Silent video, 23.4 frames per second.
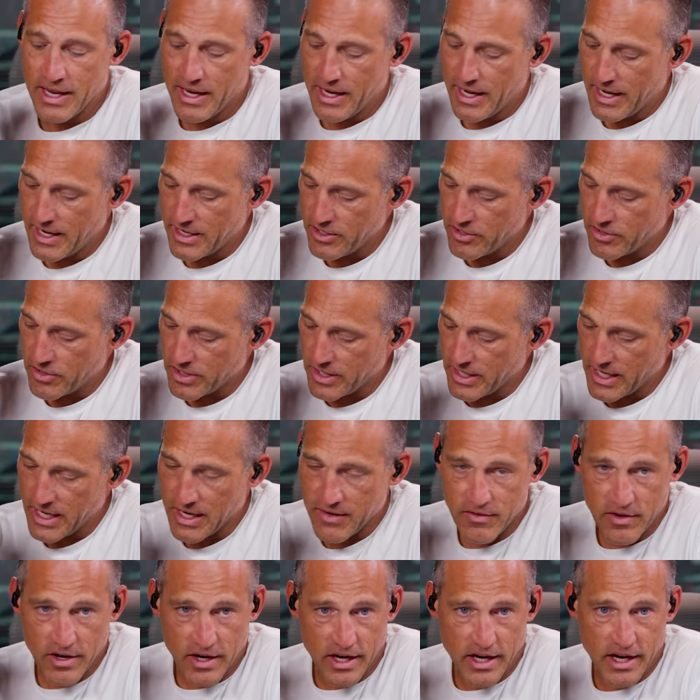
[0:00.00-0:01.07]
and you can
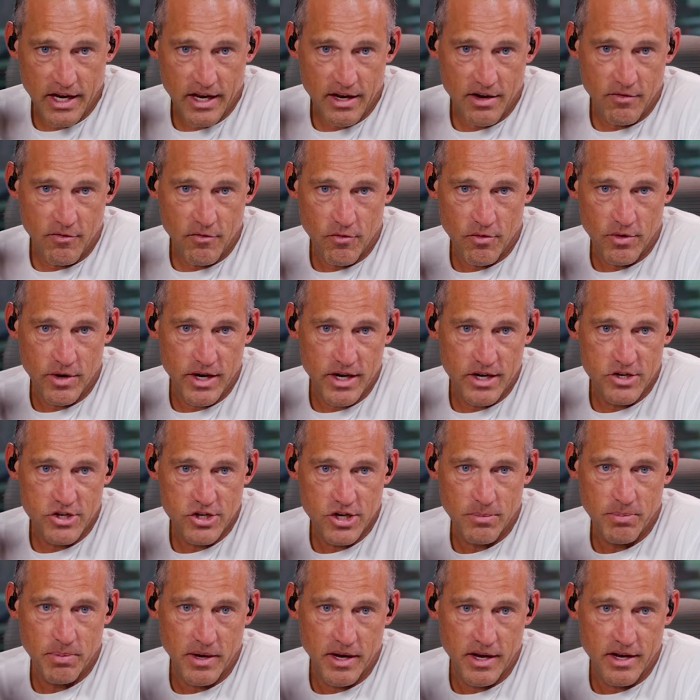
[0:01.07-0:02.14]
even get free
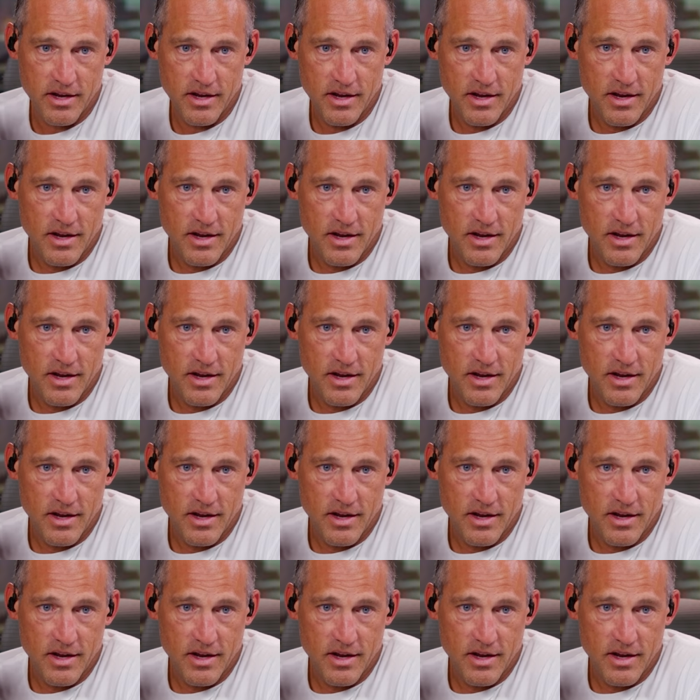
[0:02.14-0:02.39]
shipping.